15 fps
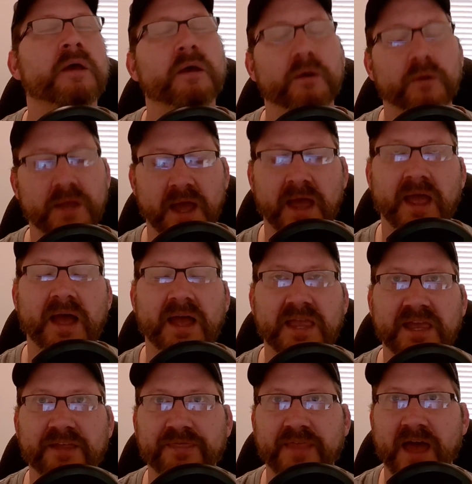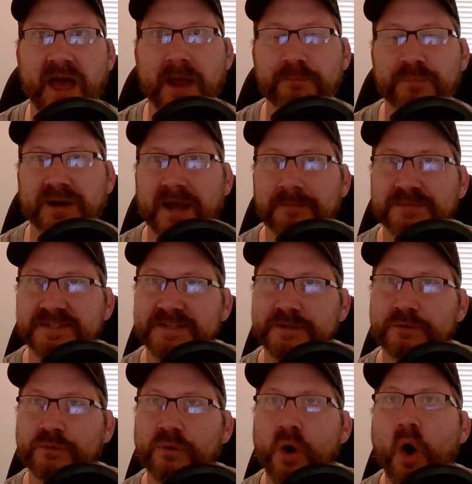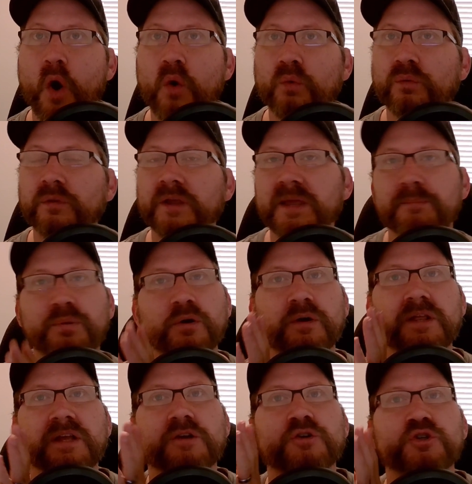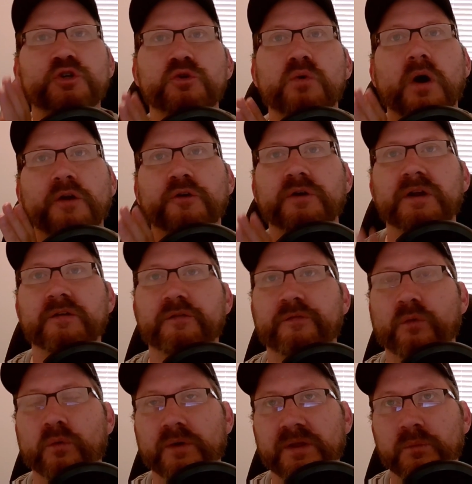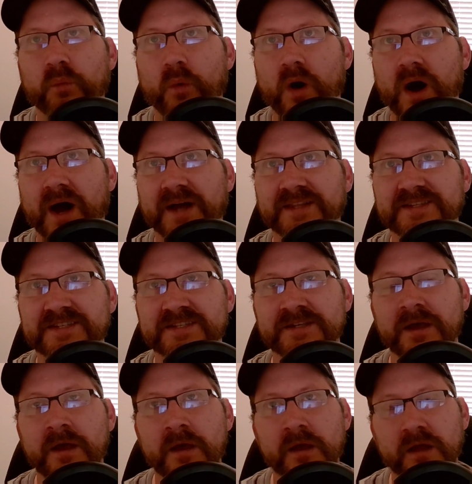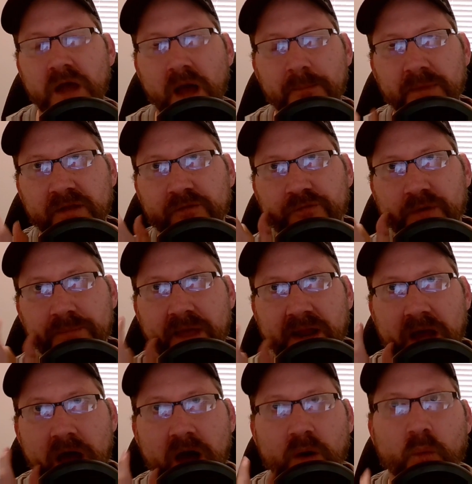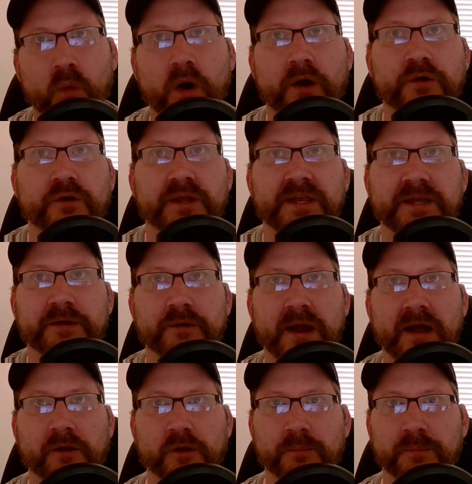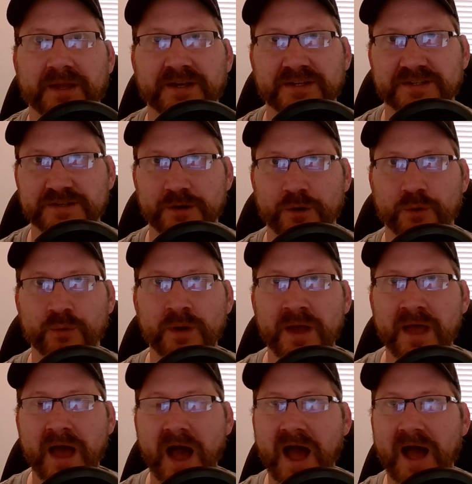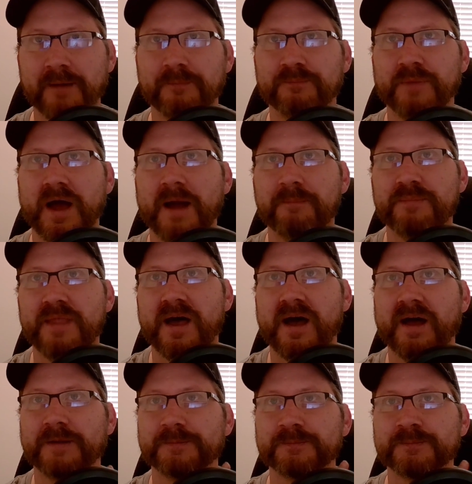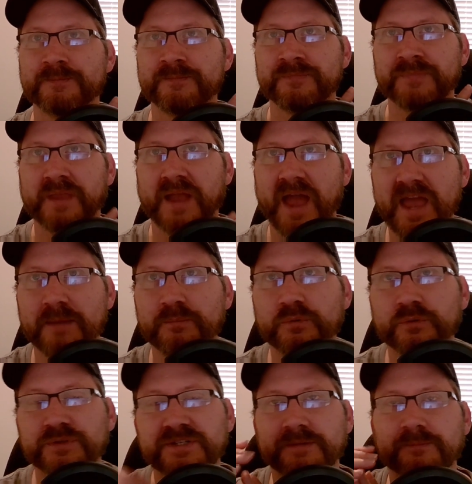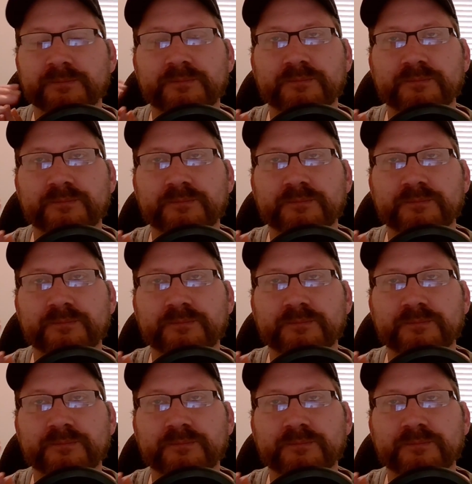Okay, I get that, but I'm still only putting 240 watts coming from that hot water heater element. So I'm I'm not able to